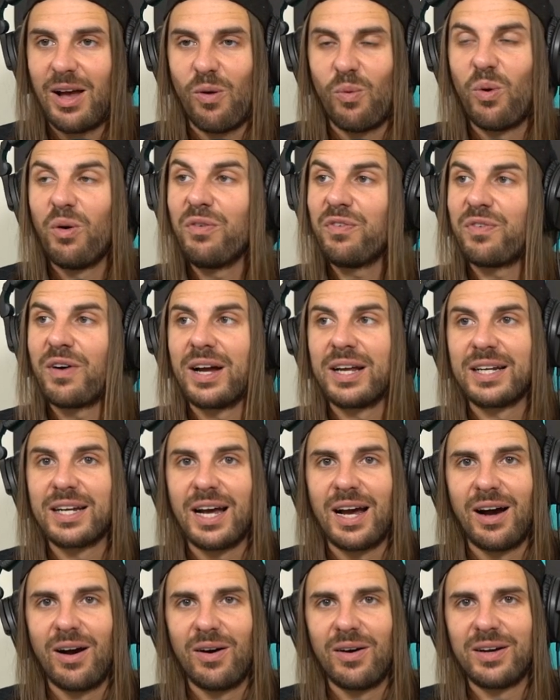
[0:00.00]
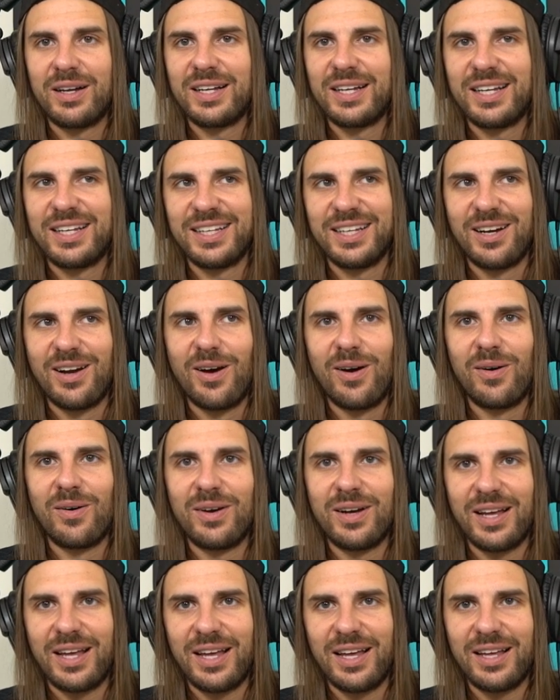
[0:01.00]
We'll find out, you know,
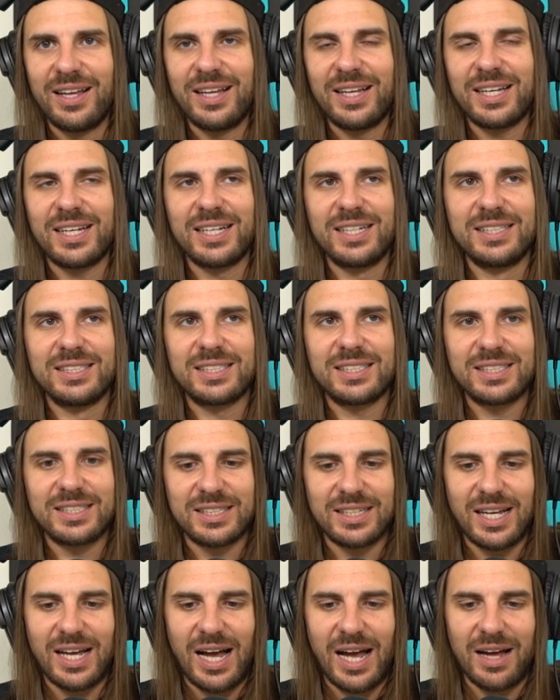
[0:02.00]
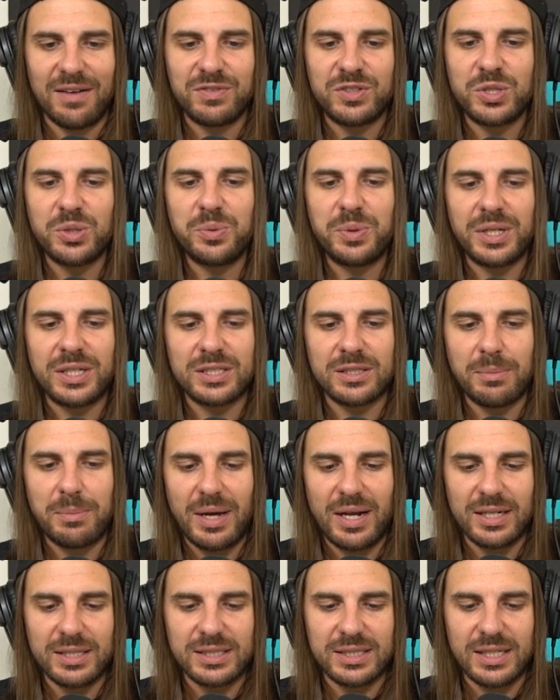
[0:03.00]
because I have 2 weeks of
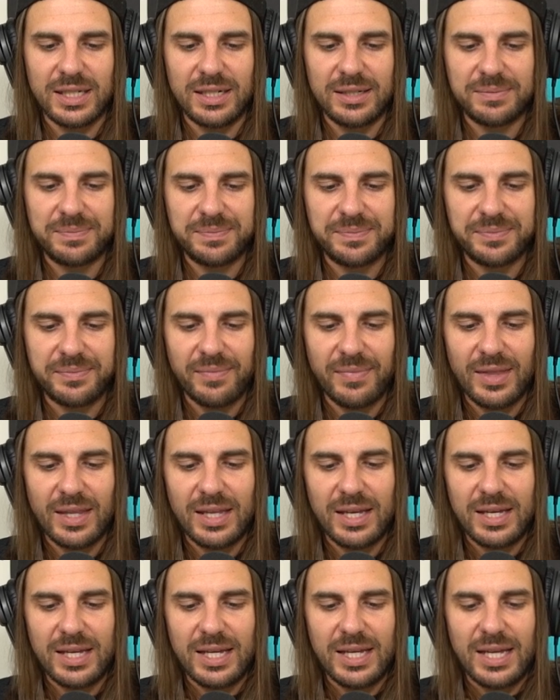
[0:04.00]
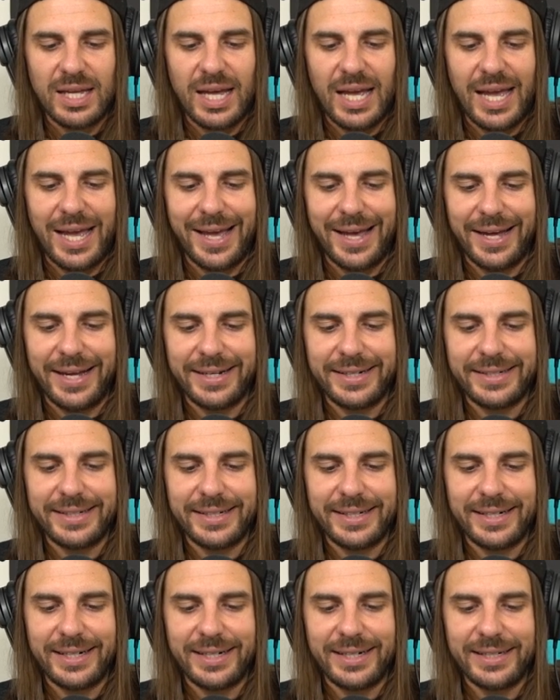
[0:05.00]
medicine. And
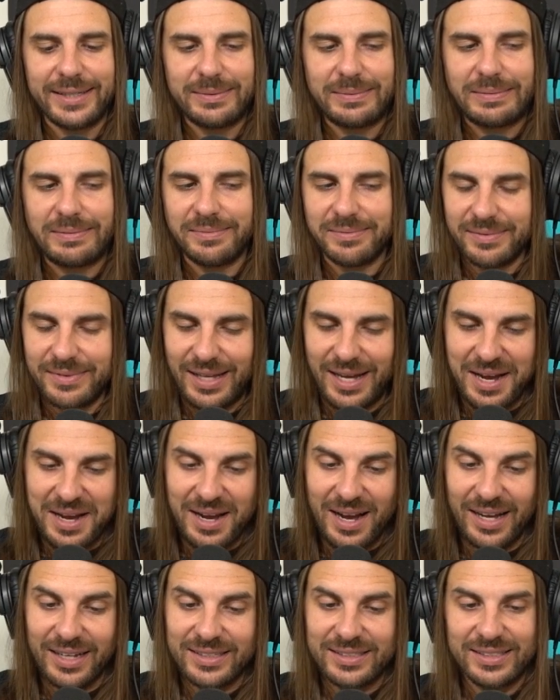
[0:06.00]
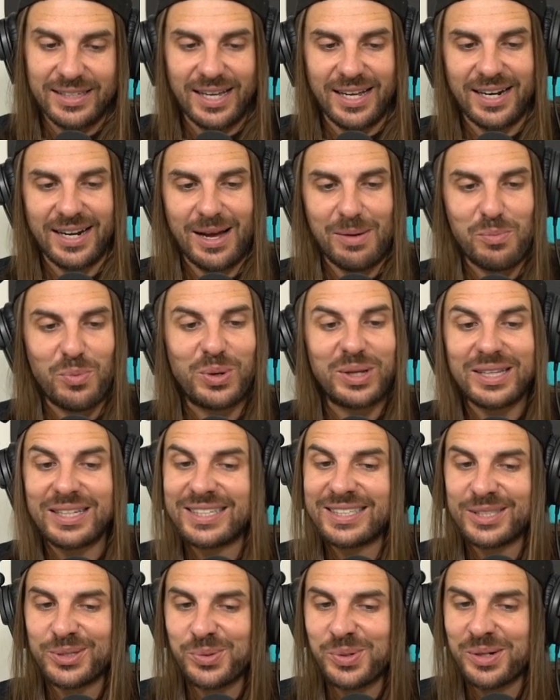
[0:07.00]
like I said, I'm
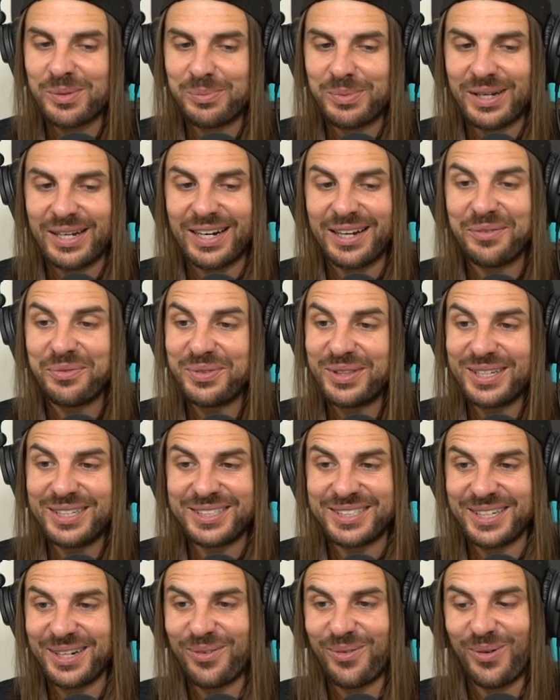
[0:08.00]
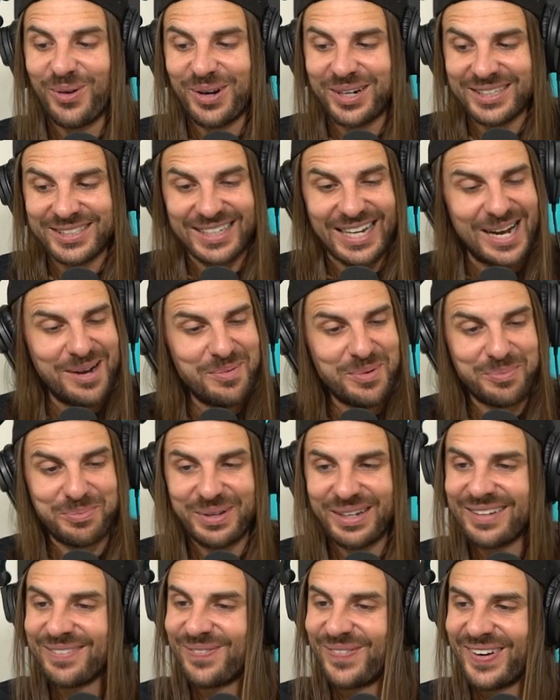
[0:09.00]
willing to admit, if this shit works, I'm a
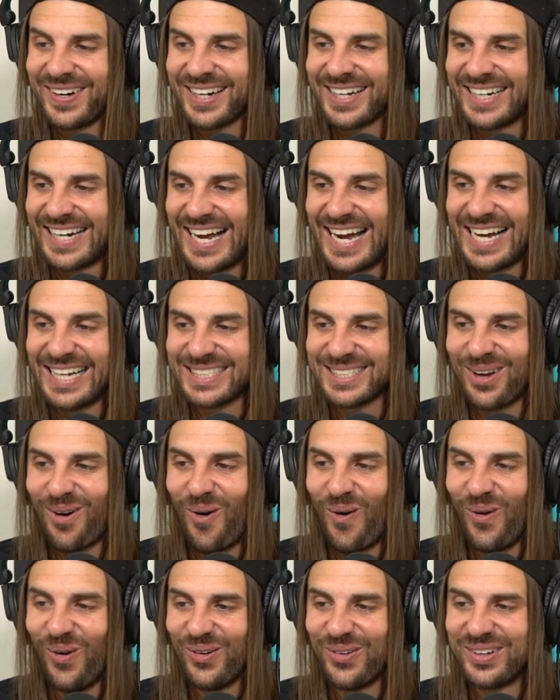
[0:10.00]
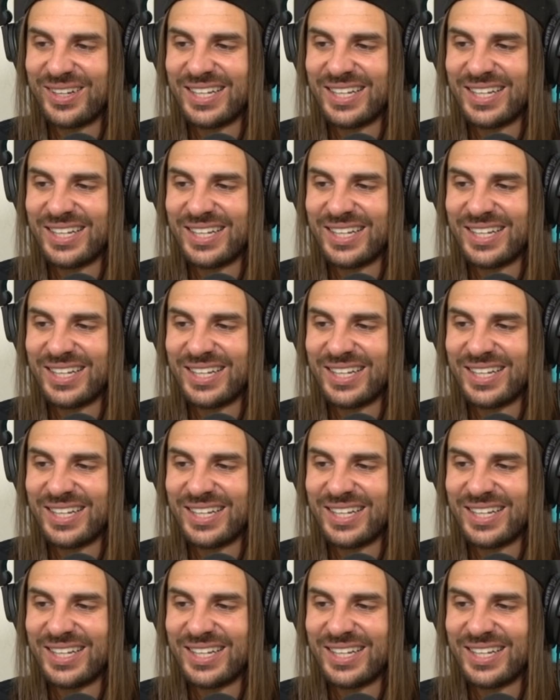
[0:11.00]
big fucking asshole.